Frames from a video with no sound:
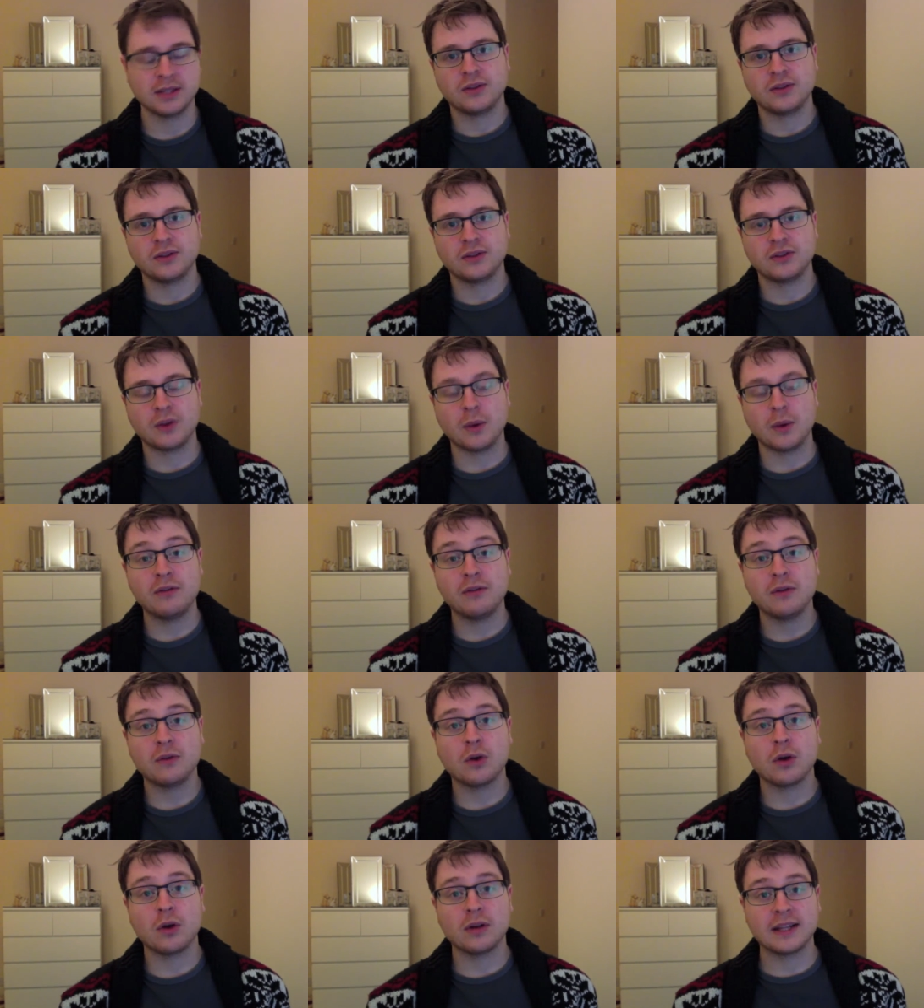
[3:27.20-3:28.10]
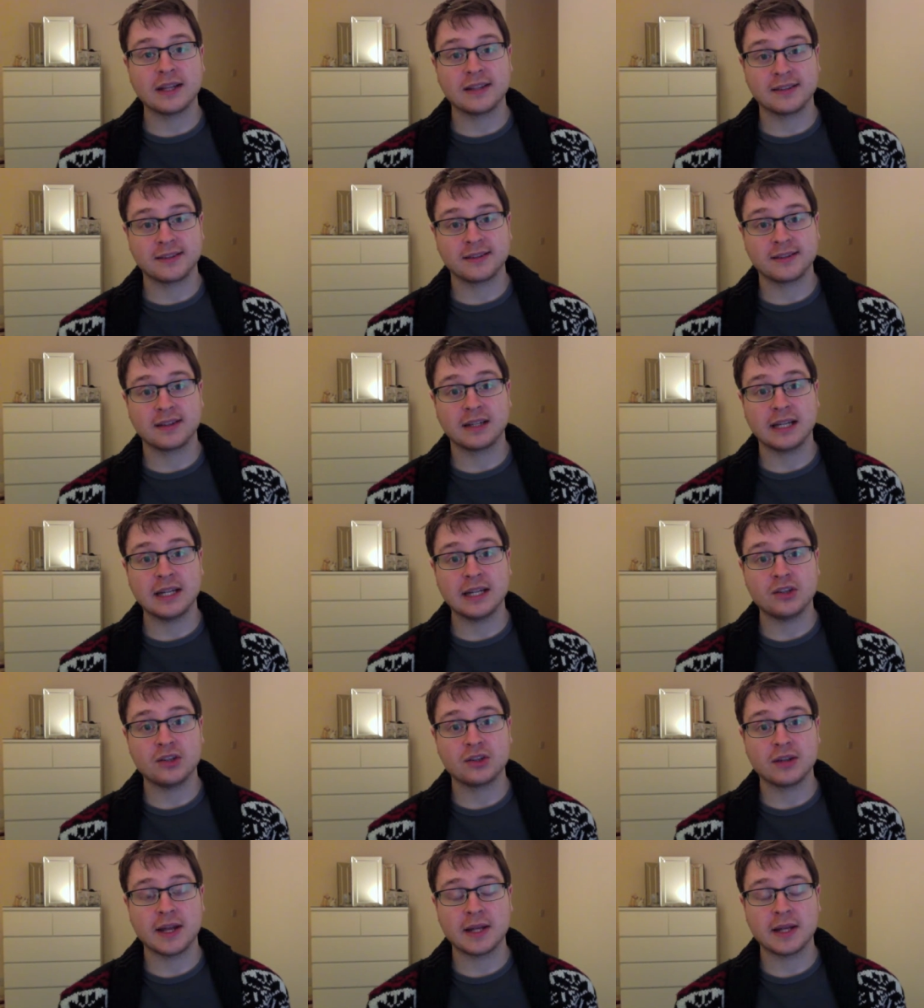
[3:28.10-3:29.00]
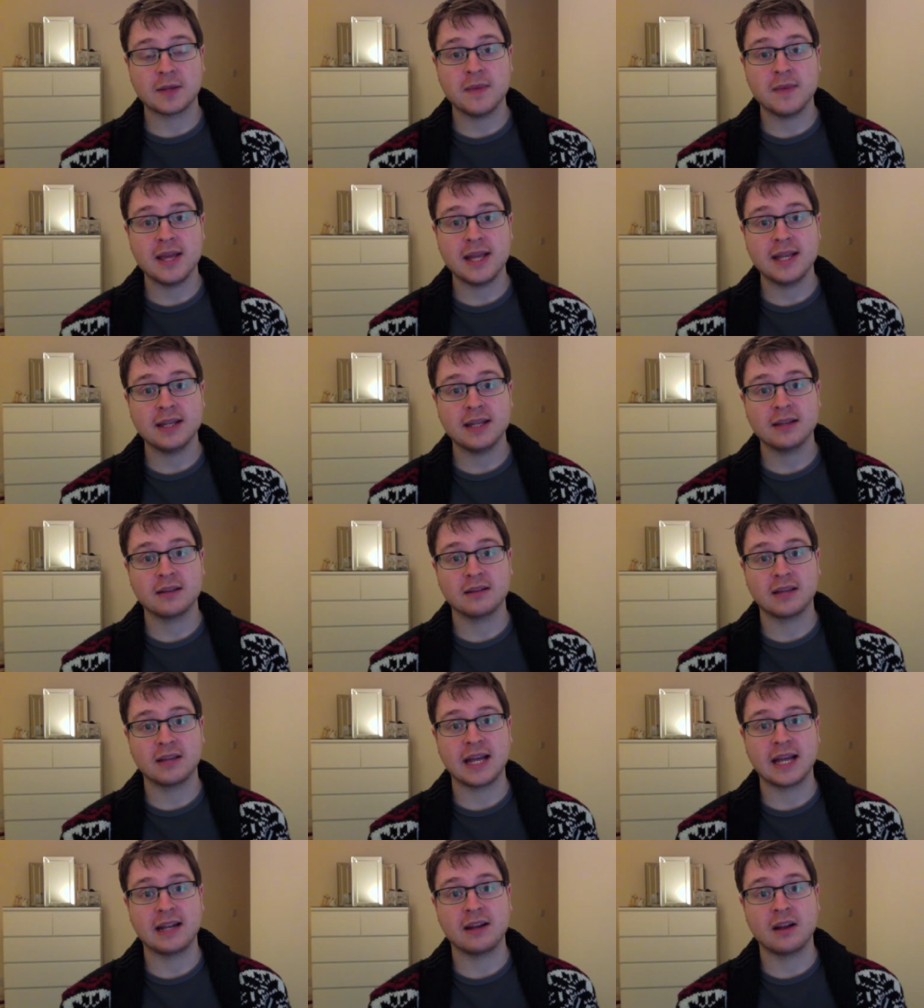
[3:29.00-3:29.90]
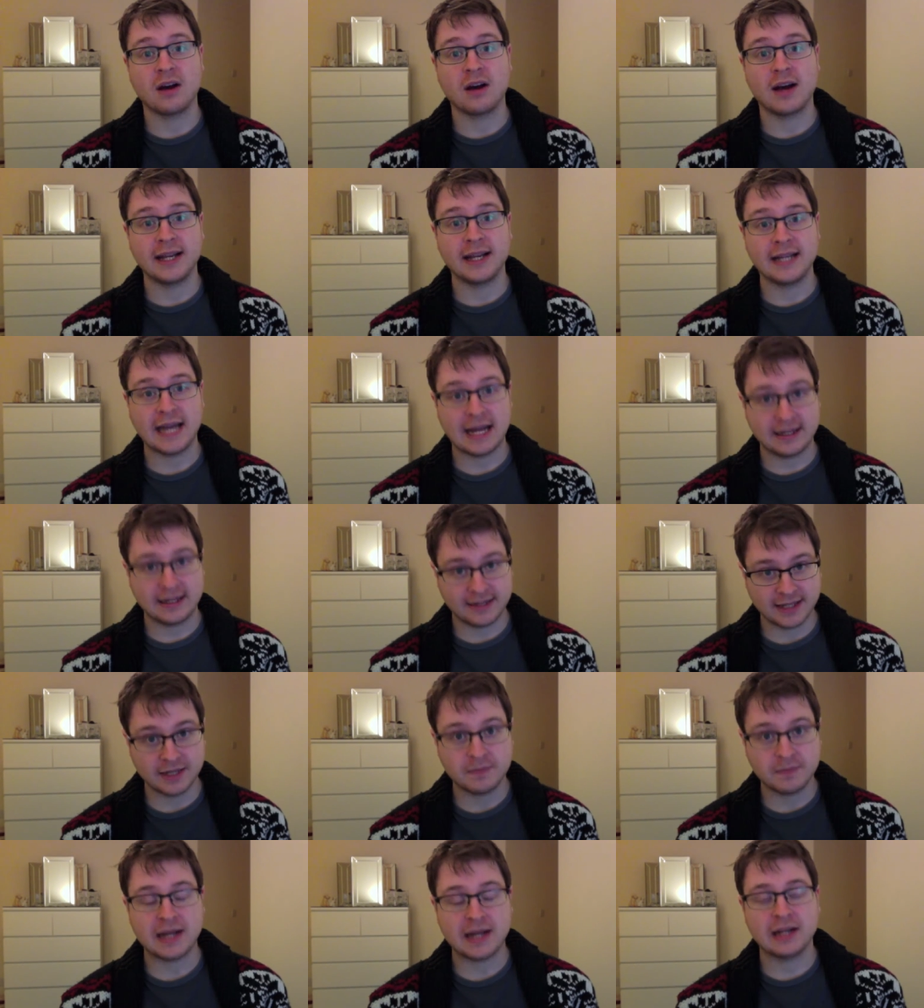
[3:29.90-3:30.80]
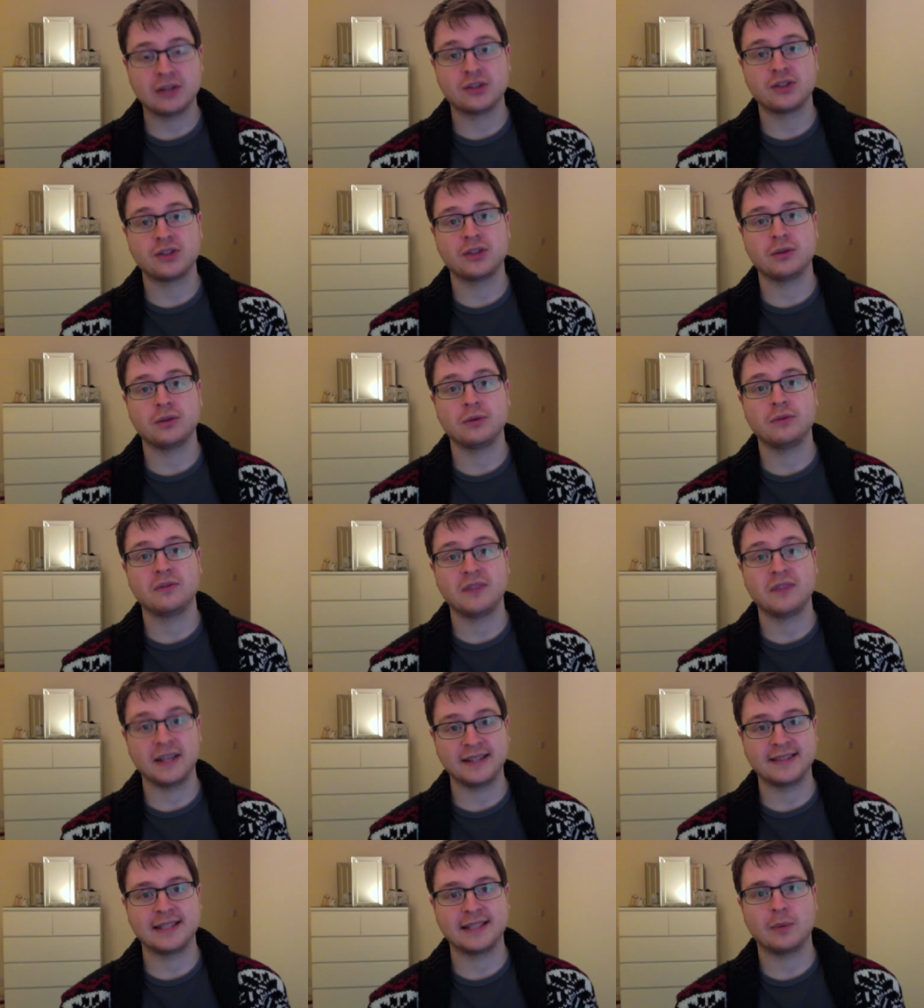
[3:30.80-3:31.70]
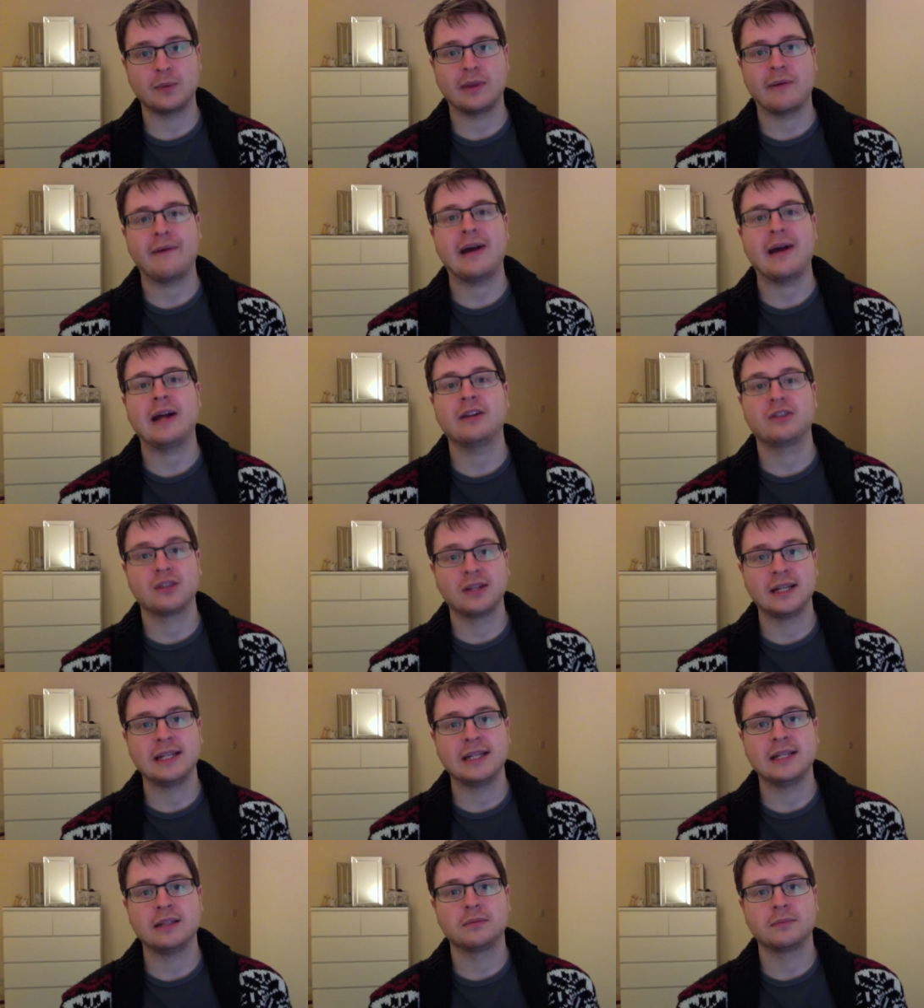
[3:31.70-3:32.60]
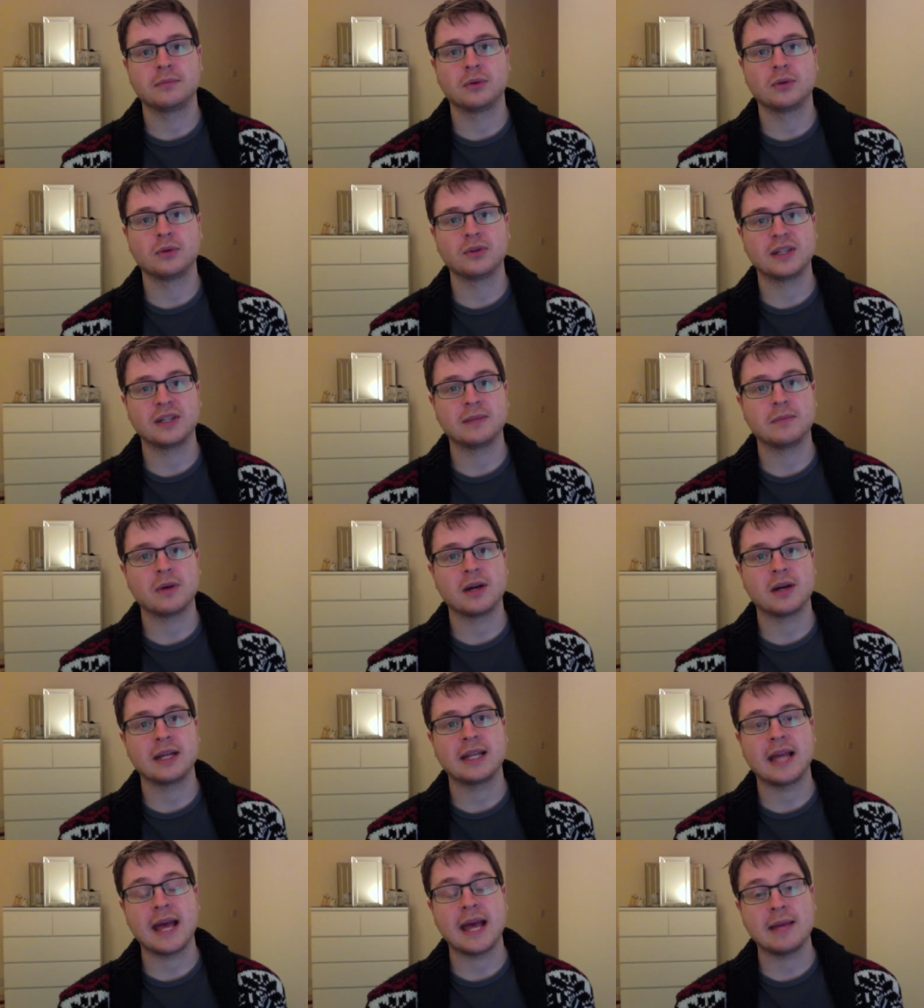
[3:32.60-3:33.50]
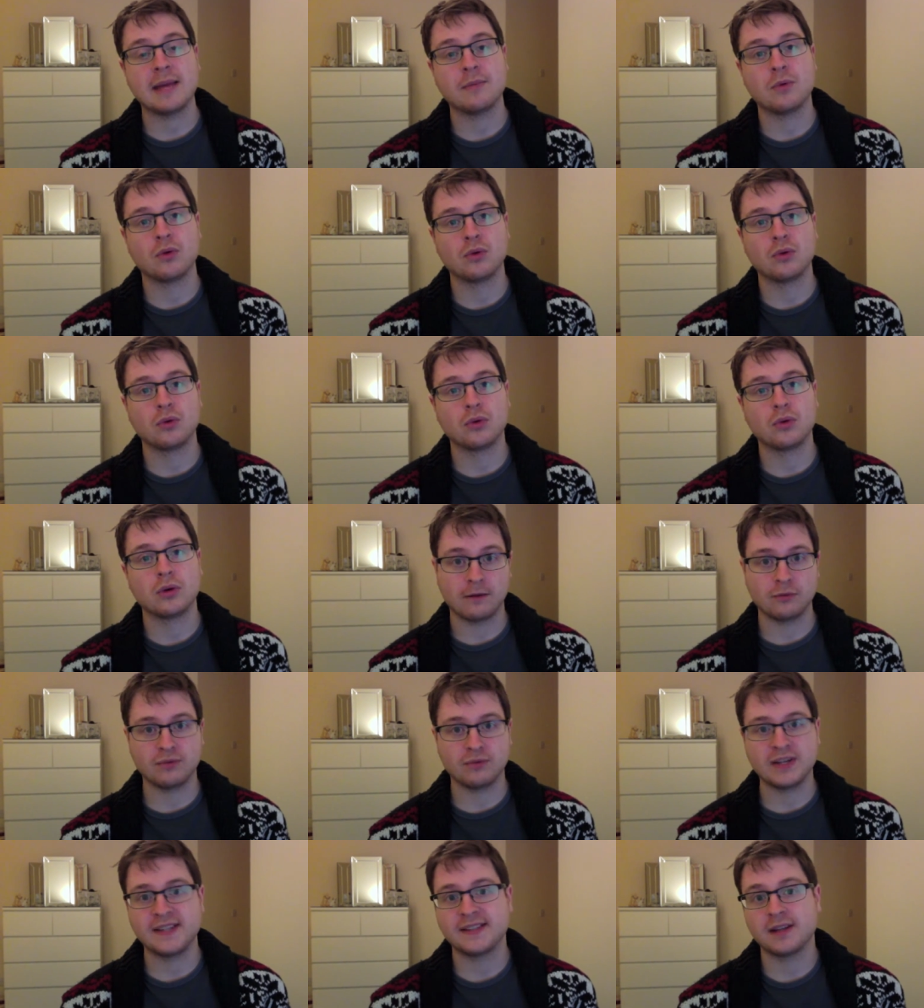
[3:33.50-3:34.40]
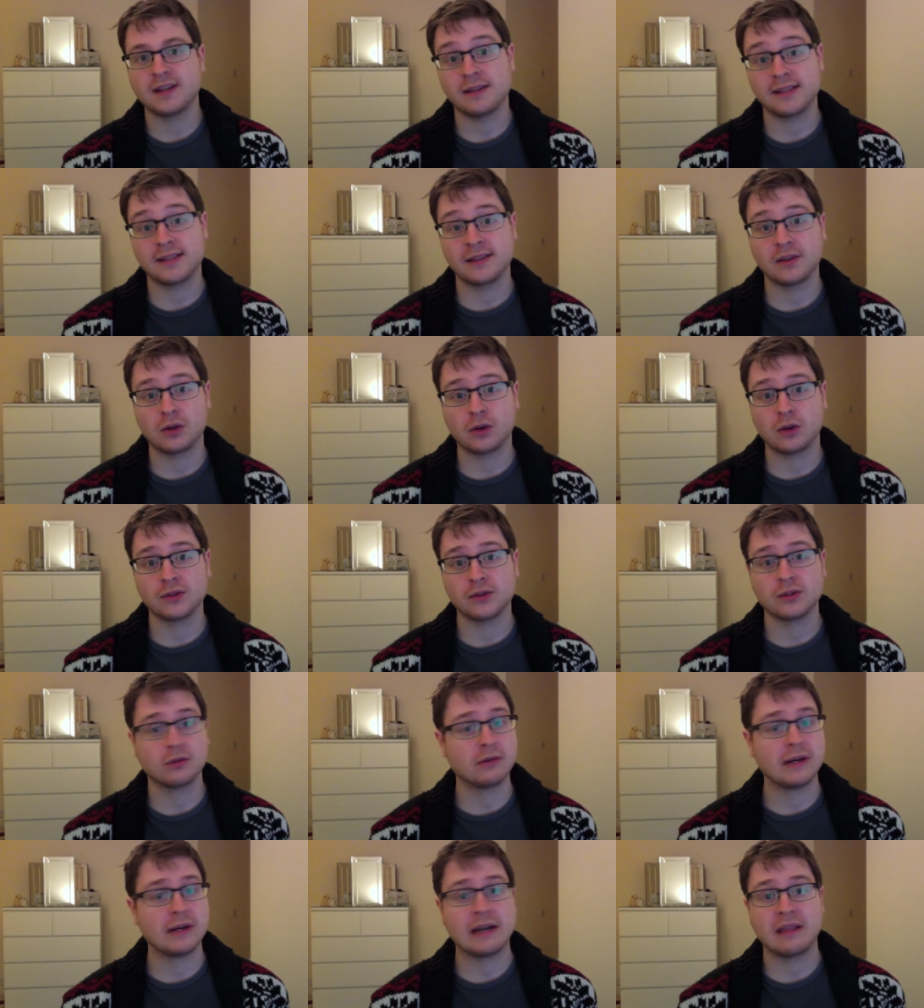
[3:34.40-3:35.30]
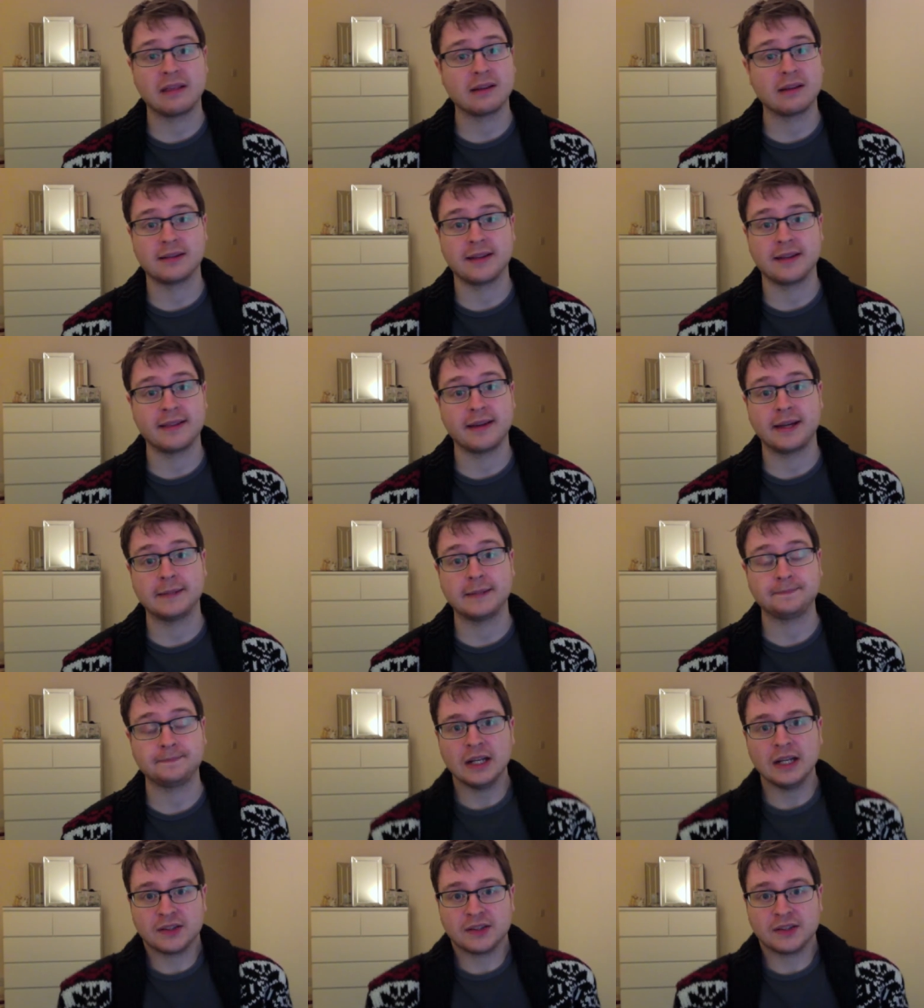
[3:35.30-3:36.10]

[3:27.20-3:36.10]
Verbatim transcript: So if you've got this glitch like me, then I did manage to fix it without actually pausing my game or restarting a console or anything like that.